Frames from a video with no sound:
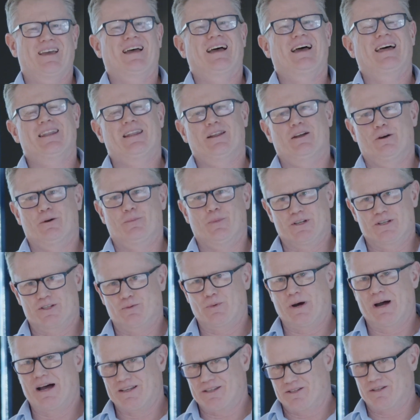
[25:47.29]
Unlike my
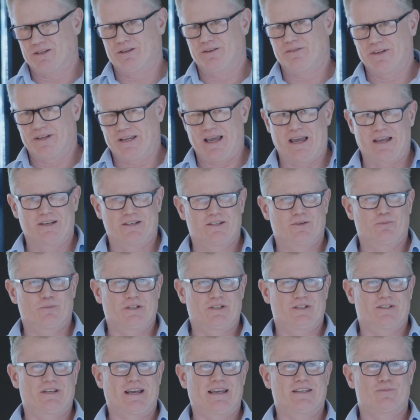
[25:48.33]
SWA certification,
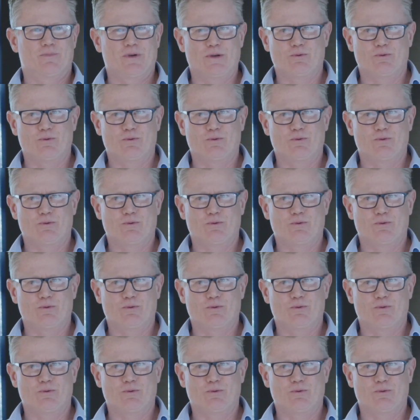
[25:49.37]
which takes